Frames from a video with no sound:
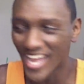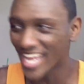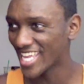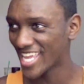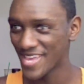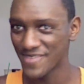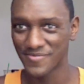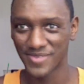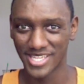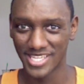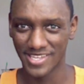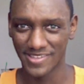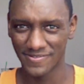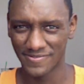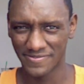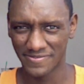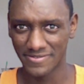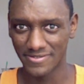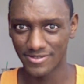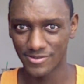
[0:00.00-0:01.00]
I can't believe
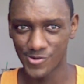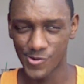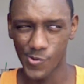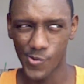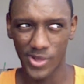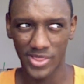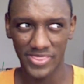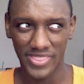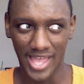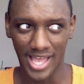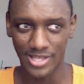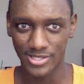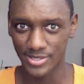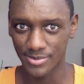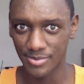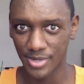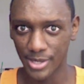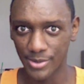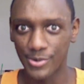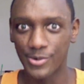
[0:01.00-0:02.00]
1,000
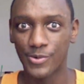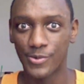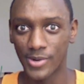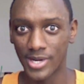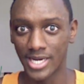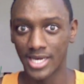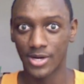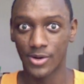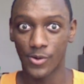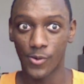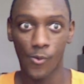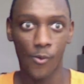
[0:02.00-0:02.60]
people want to